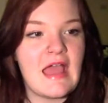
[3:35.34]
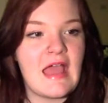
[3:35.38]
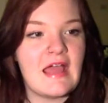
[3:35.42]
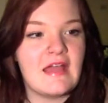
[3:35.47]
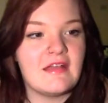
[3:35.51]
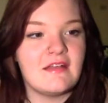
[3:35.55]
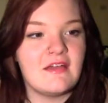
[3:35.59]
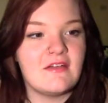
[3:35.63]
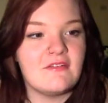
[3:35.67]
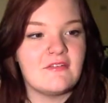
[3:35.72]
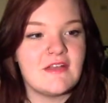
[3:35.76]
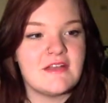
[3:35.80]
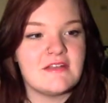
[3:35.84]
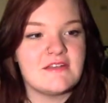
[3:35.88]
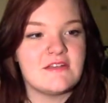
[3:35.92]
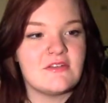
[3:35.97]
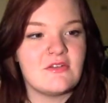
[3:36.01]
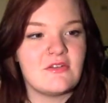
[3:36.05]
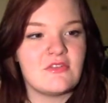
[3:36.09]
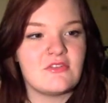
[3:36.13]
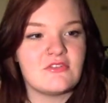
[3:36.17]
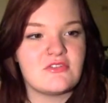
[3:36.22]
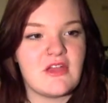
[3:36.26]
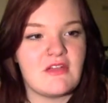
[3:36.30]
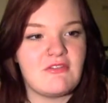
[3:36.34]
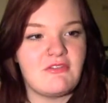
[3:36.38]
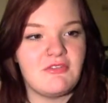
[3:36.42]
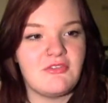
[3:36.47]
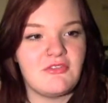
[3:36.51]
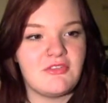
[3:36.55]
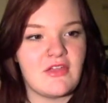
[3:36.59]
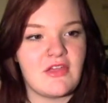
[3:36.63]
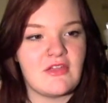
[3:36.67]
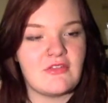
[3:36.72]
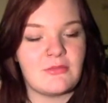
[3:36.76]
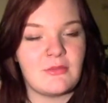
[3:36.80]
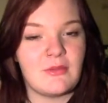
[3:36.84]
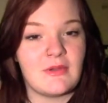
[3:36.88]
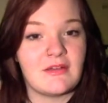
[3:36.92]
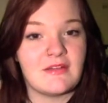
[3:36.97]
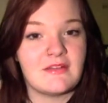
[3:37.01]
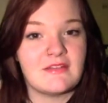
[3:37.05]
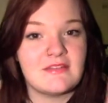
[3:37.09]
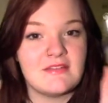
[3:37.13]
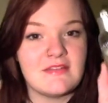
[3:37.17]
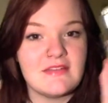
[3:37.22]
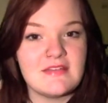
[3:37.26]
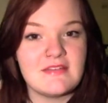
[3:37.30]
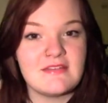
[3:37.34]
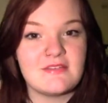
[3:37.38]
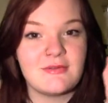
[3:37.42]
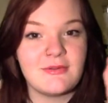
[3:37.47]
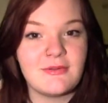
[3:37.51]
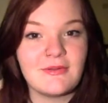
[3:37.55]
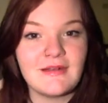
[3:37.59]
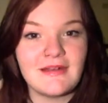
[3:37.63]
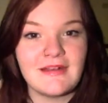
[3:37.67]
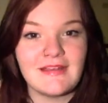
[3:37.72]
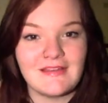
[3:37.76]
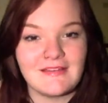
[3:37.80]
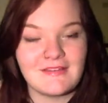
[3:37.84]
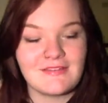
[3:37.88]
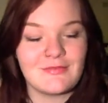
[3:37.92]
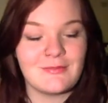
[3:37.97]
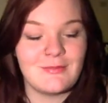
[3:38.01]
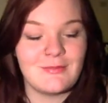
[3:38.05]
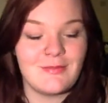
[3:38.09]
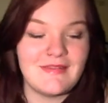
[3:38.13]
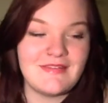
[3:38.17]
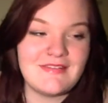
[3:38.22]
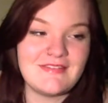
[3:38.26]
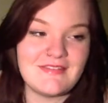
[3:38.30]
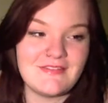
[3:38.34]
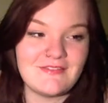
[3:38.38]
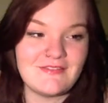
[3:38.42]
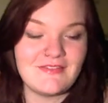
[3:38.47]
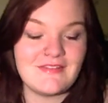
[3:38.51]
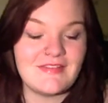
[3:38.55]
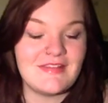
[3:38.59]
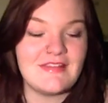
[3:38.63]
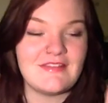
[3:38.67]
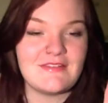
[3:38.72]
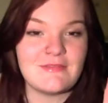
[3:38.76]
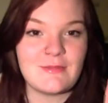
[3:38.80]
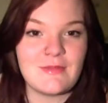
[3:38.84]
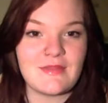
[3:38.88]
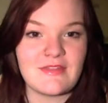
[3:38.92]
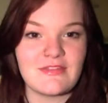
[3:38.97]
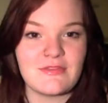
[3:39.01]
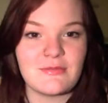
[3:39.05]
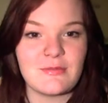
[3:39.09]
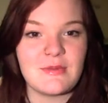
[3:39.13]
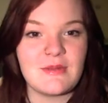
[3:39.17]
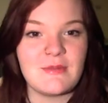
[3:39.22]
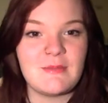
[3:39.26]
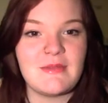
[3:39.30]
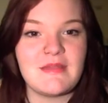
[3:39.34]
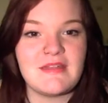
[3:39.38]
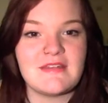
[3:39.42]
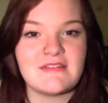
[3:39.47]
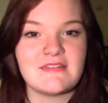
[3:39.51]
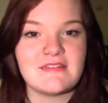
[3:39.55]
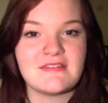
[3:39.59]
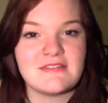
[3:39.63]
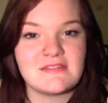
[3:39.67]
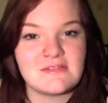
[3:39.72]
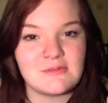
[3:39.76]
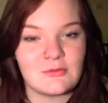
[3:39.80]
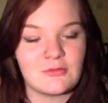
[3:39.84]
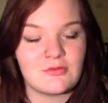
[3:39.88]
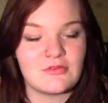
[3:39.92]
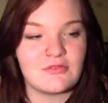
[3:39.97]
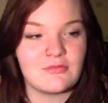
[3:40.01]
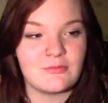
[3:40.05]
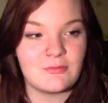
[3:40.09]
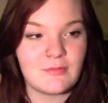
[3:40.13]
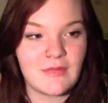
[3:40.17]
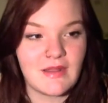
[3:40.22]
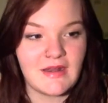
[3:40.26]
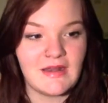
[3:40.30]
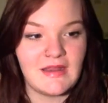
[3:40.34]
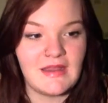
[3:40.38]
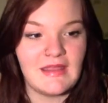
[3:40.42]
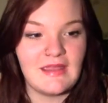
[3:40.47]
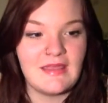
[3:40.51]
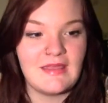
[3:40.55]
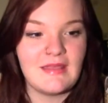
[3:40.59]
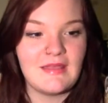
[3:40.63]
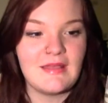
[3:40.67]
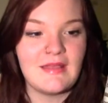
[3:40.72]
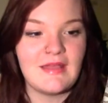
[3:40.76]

And I've actually got the travel size one because it is really expensive, and this month's been a bit short of money